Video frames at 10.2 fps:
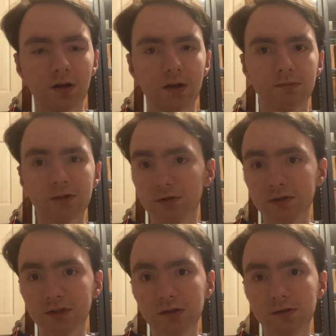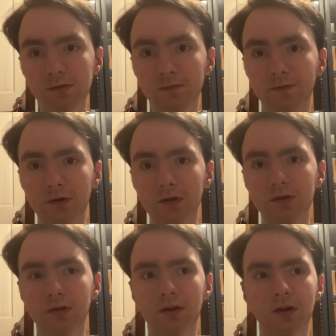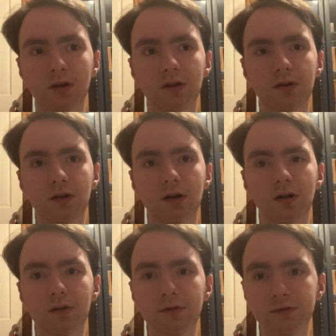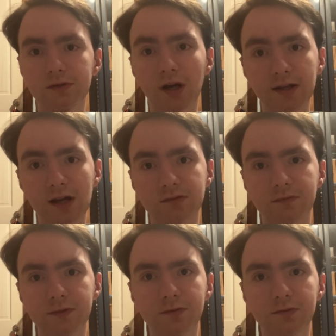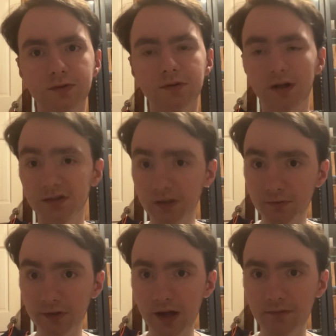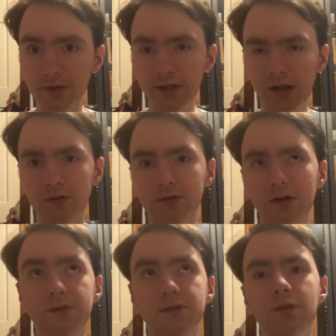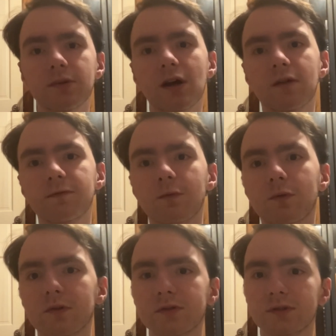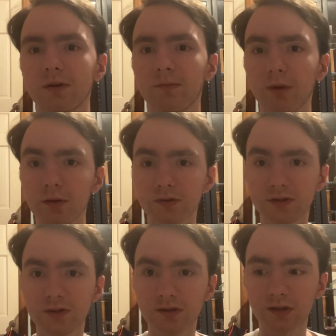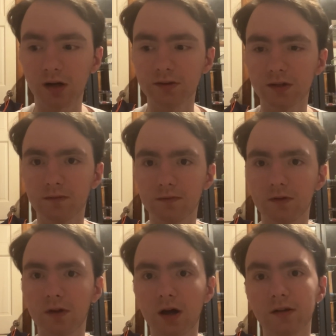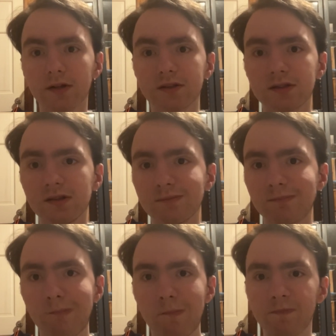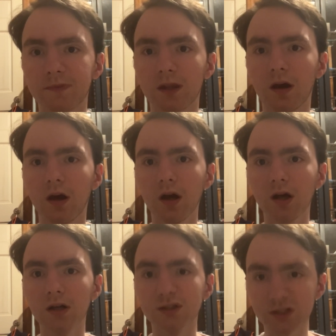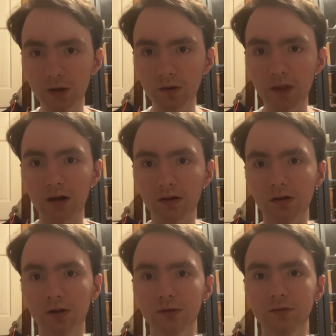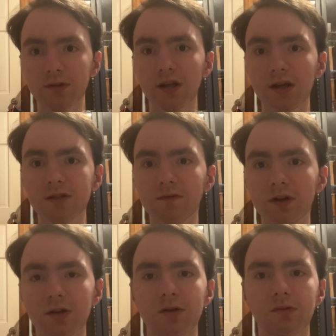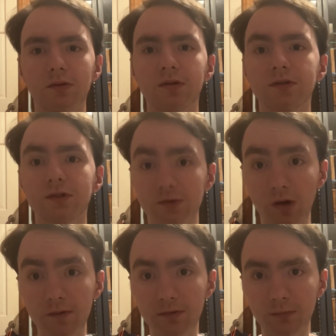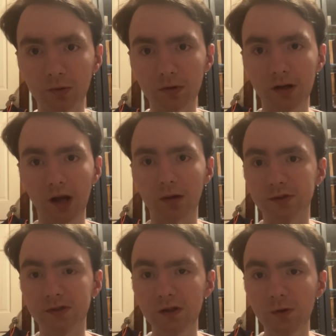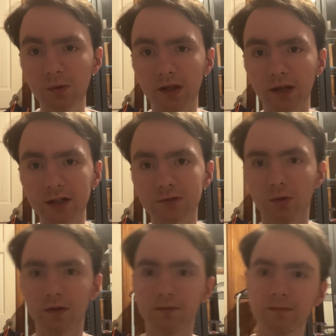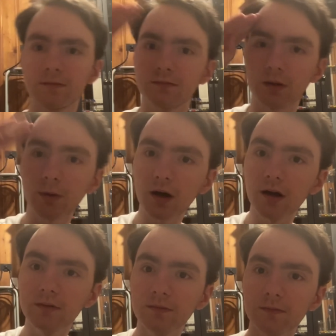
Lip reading: Make sure to stay tuned for those diecast reviews. Except for the Advent Calendar, I'm saving that for some post-season content for the holiday season. So that'll conclude today's video. Subscribe for more, and I'll see you in the next one. Bye-bye.